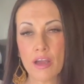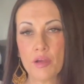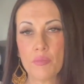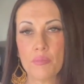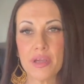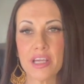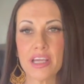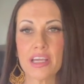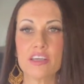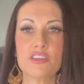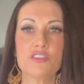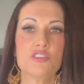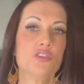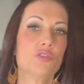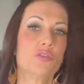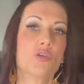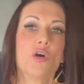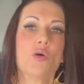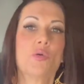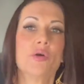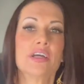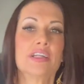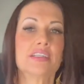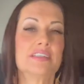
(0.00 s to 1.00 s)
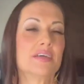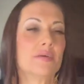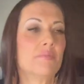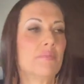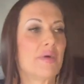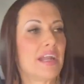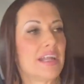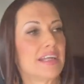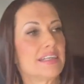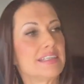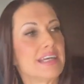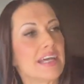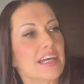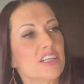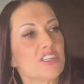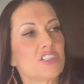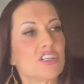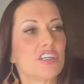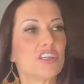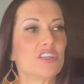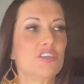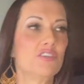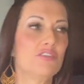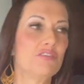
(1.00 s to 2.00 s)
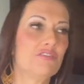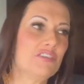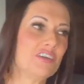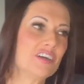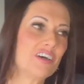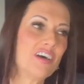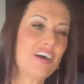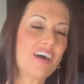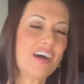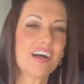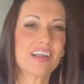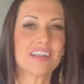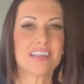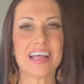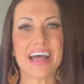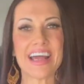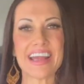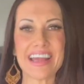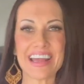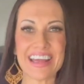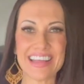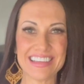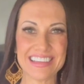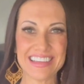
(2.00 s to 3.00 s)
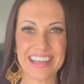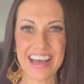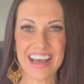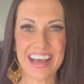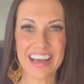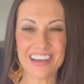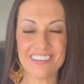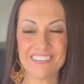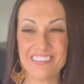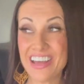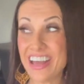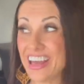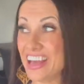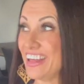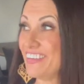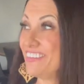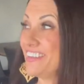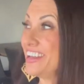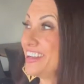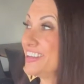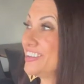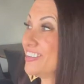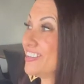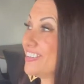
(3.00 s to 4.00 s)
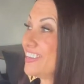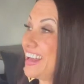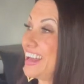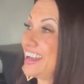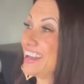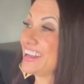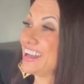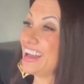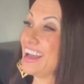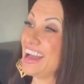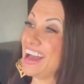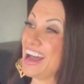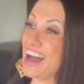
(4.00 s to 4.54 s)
because you go into meditation, you feel all light and love, and then you're like,